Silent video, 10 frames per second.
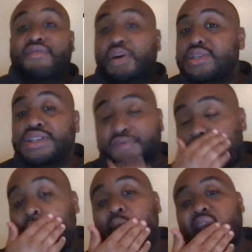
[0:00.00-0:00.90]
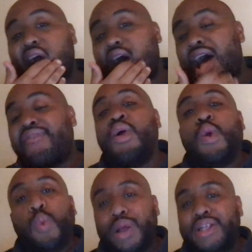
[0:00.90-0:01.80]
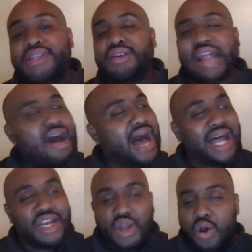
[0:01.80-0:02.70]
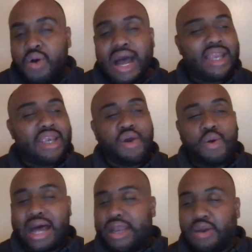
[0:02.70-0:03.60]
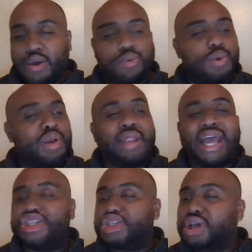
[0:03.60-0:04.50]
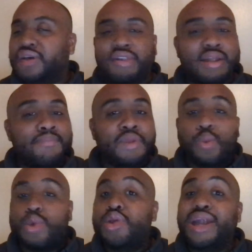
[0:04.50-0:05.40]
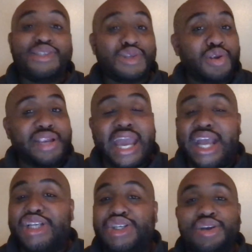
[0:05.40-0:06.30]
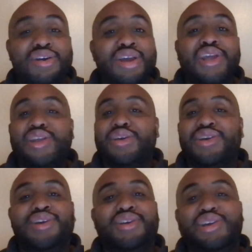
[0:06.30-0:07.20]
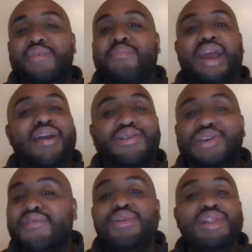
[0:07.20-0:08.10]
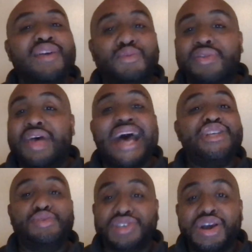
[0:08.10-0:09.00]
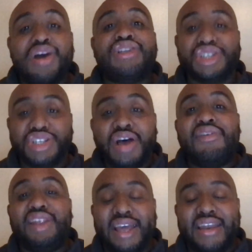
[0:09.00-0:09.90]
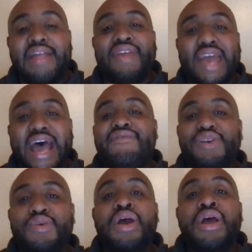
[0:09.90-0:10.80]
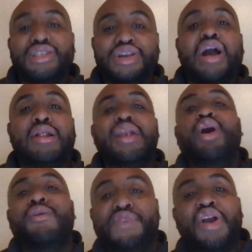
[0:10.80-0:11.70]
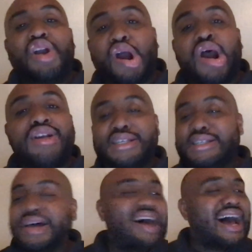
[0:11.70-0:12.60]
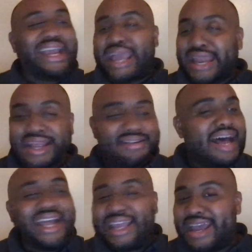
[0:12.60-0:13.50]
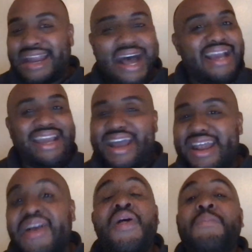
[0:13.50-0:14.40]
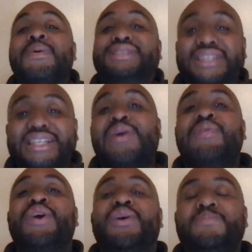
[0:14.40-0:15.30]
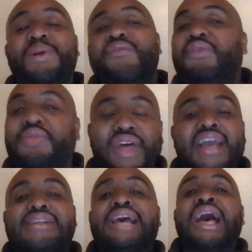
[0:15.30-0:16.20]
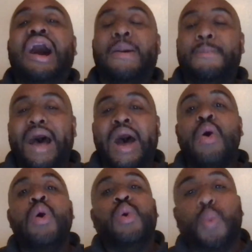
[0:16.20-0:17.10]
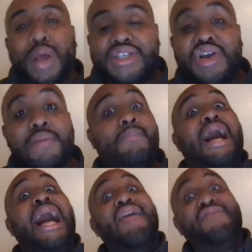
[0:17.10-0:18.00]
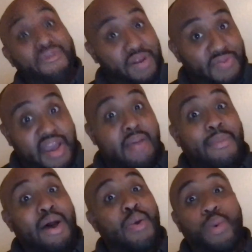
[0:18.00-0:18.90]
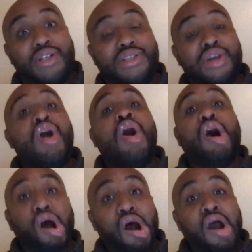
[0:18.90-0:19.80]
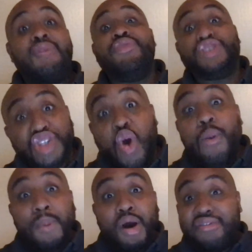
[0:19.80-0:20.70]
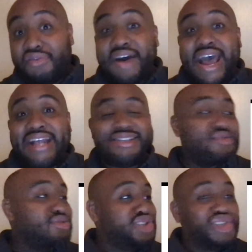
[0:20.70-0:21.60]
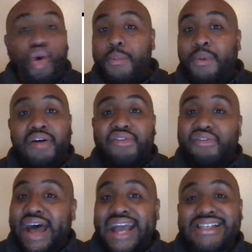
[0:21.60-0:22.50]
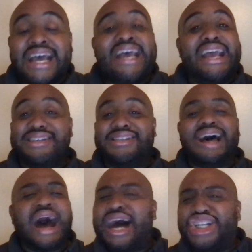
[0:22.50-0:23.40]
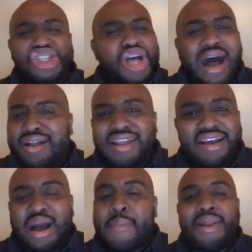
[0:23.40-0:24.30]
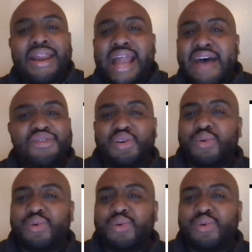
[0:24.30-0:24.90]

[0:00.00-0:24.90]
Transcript: First of all, we have winter. Now, I know we don't like shoveling. When you get a certain age, your parents, whoever you live with, has you to start shoveling and they have you start cleaning off their cars and stuff. I get it. But still, there are beautiful things about winter. My favorite thing about winter are the snowball fights. They're the snowball fights. It's the hot chocolate coming in after